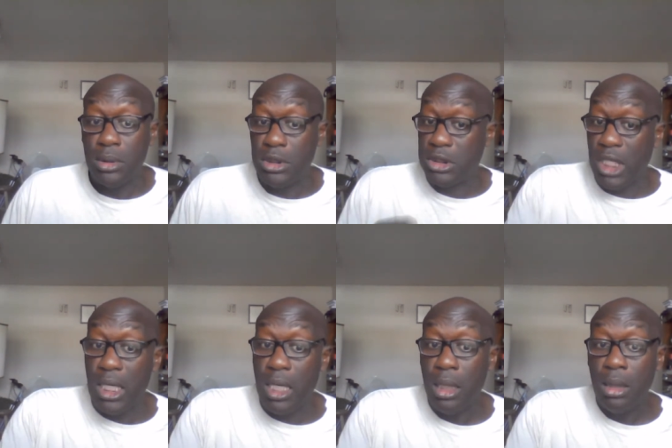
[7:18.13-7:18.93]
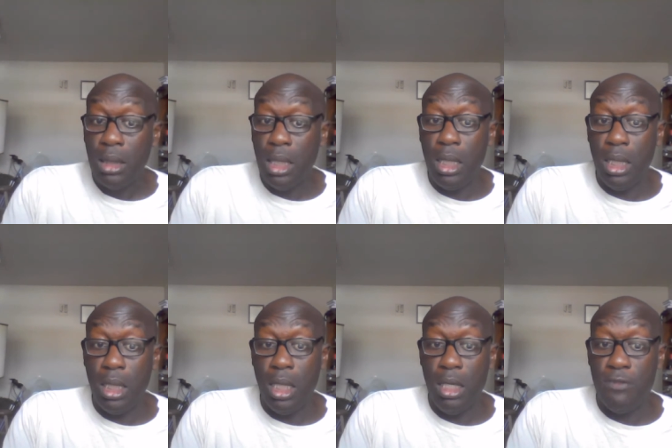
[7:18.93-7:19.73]
Still a, a, a,
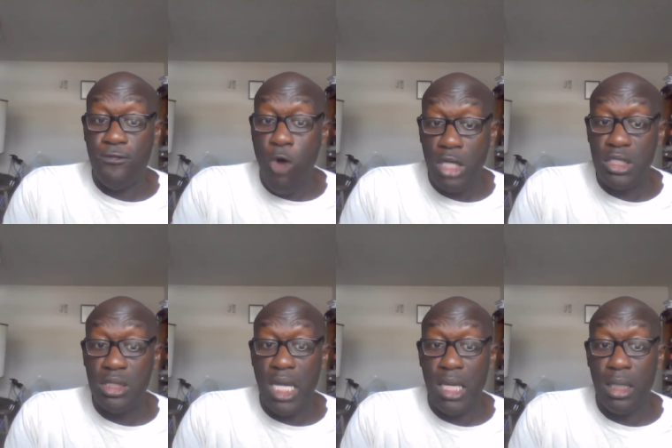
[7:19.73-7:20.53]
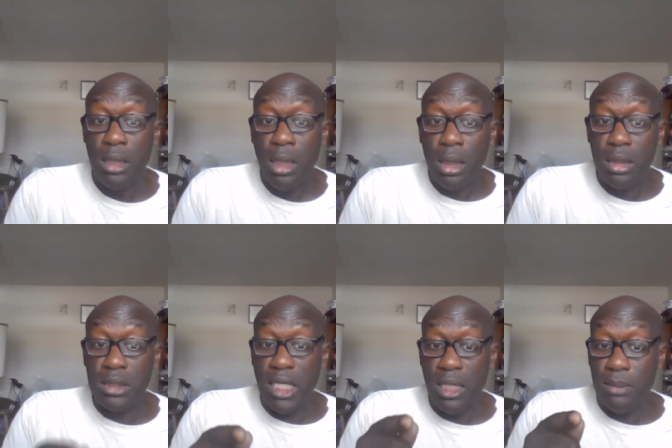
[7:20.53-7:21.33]
a fortune teller. He's
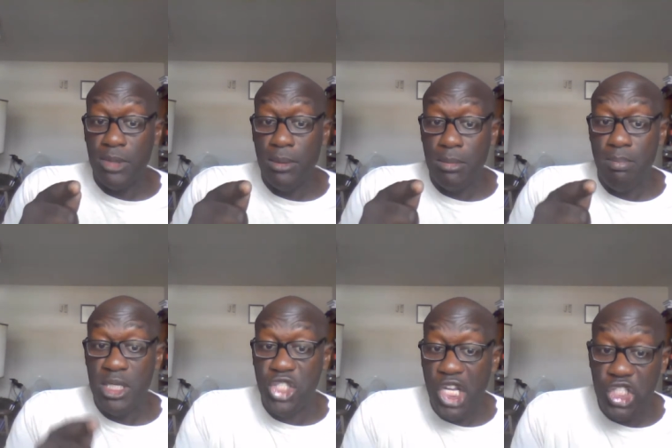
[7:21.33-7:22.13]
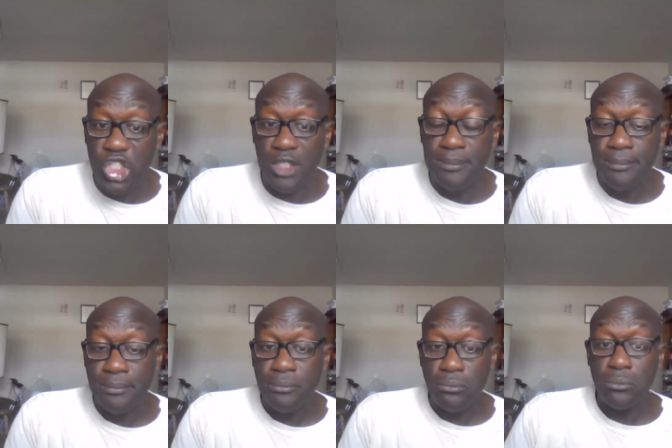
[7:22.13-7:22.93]
still a, a magician.
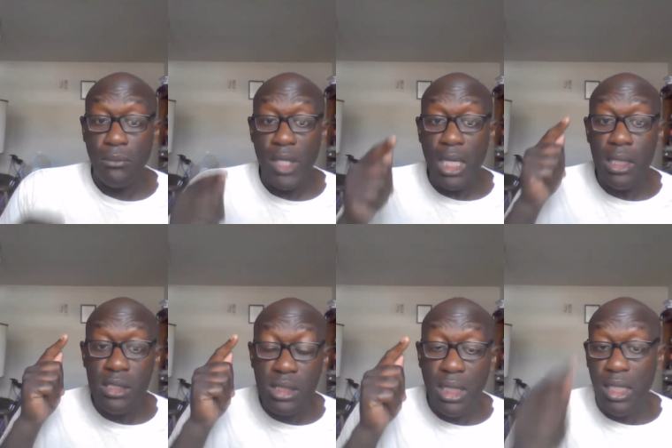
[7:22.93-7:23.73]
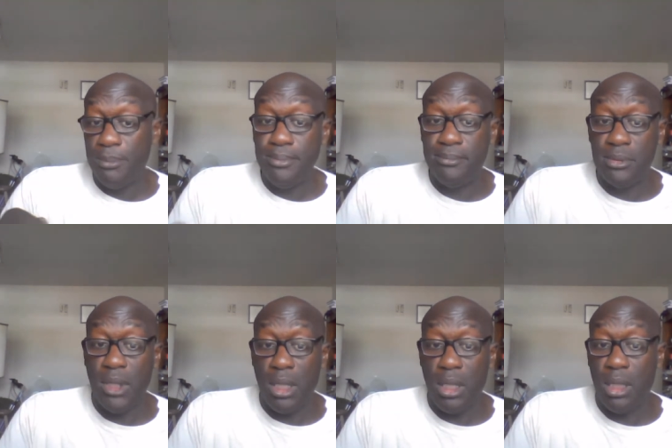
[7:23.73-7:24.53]
He's still a,
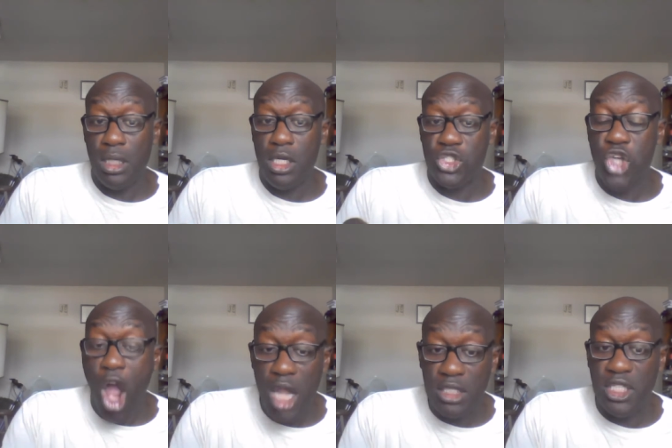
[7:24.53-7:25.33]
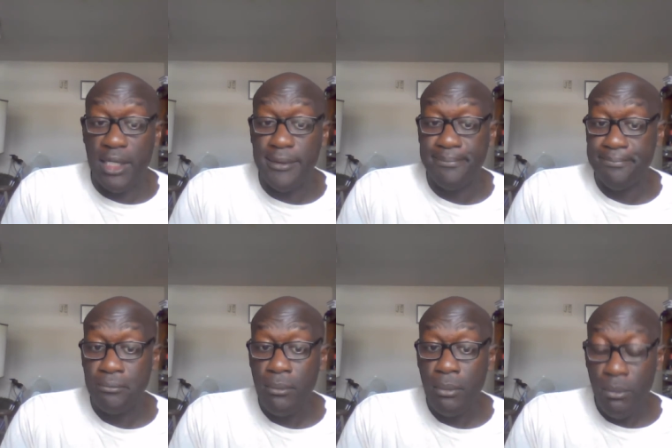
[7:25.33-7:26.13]
a charlatan.
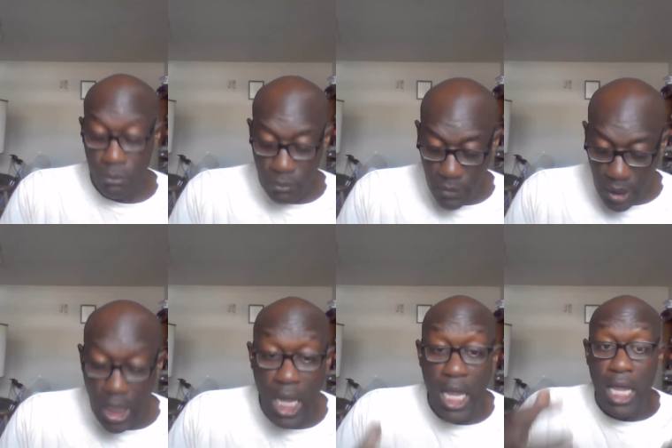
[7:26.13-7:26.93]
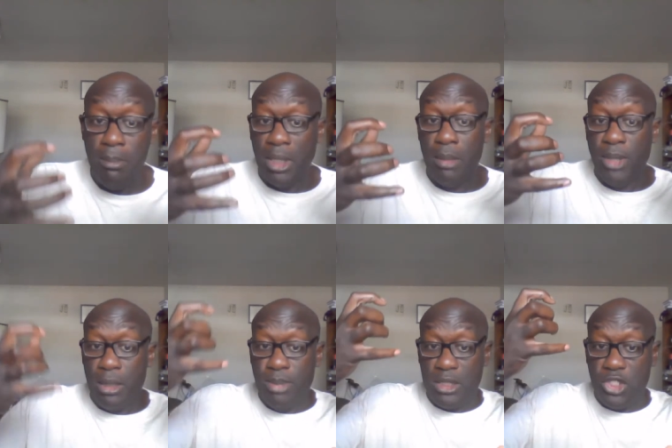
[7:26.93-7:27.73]
And, and, but,
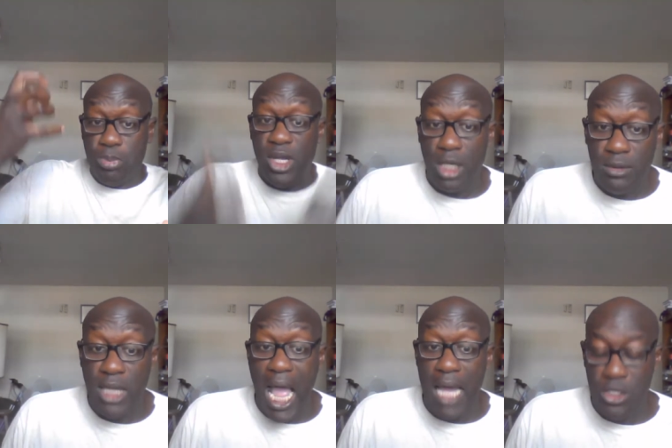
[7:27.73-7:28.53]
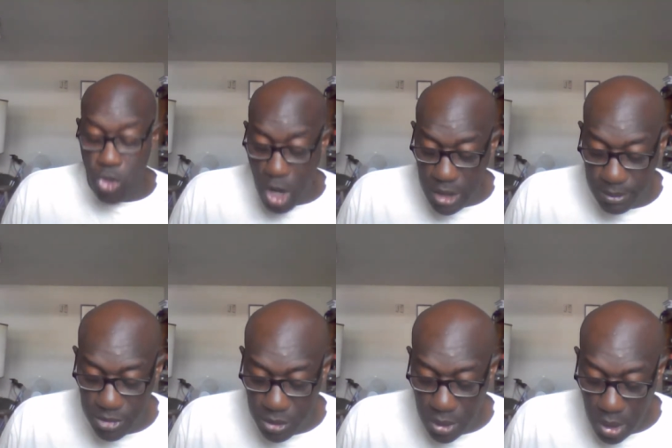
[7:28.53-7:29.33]
but, but the spirit of God is on him.
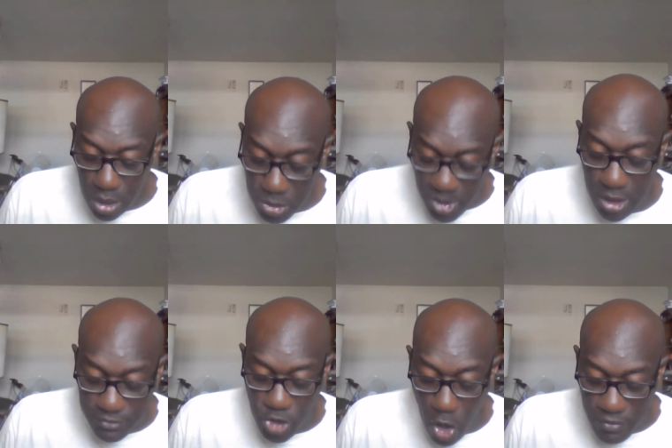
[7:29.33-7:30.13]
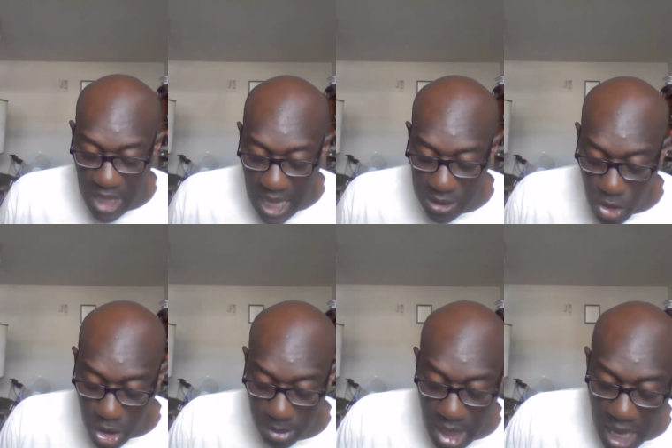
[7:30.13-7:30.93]
Spirit of Jehovah God is
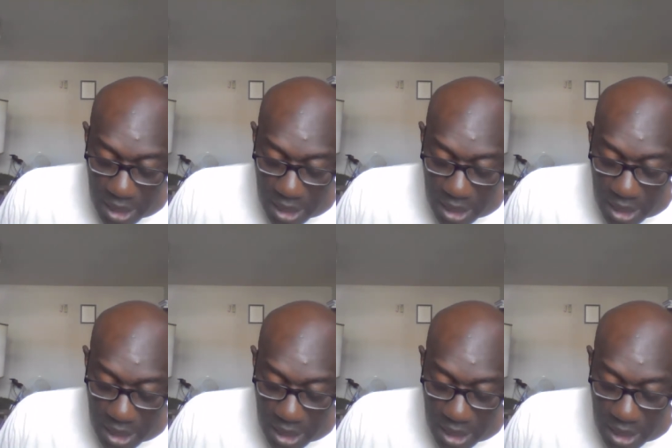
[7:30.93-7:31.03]
on him.